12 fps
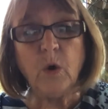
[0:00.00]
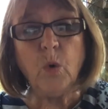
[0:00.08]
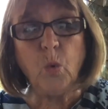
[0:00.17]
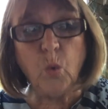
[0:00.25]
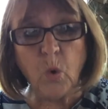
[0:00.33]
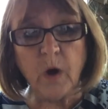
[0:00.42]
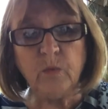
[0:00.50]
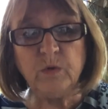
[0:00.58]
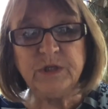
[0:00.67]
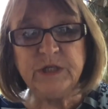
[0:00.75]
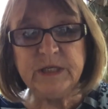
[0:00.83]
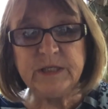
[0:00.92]
What would
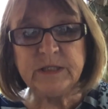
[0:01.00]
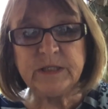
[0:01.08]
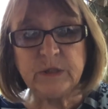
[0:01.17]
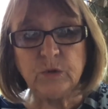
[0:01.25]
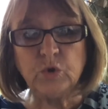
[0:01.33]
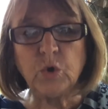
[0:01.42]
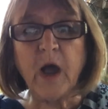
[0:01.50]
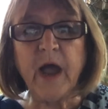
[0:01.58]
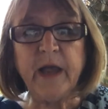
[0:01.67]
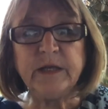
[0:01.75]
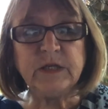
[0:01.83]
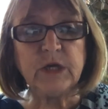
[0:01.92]
Jesus do?
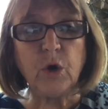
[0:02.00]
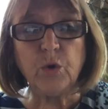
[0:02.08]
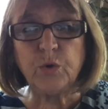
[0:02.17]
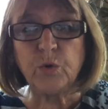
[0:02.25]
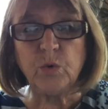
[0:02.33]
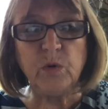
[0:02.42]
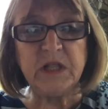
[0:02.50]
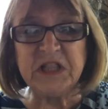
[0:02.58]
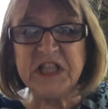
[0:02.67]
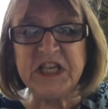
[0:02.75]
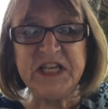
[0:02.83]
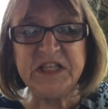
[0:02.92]
Try to go through at
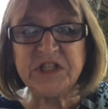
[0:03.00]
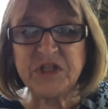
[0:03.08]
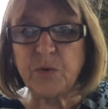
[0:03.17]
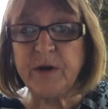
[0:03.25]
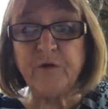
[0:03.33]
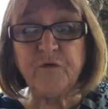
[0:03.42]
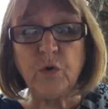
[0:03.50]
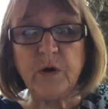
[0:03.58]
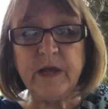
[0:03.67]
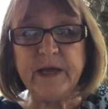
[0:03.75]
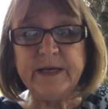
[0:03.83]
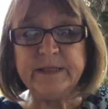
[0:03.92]
least three or four
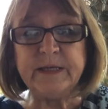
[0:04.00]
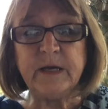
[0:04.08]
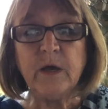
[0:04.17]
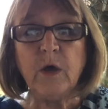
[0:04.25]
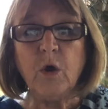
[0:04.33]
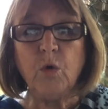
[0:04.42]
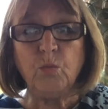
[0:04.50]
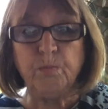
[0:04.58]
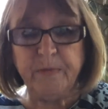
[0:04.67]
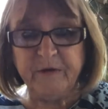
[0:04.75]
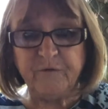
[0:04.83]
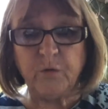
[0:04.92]
days
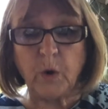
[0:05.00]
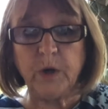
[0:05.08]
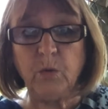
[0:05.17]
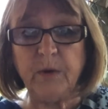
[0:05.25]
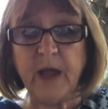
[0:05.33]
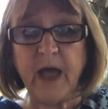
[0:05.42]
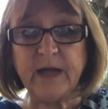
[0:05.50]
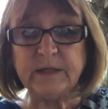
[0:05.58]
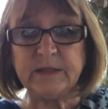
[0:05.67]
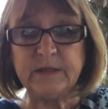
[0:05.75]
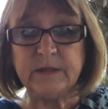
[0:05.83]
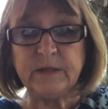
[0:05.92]
before you react.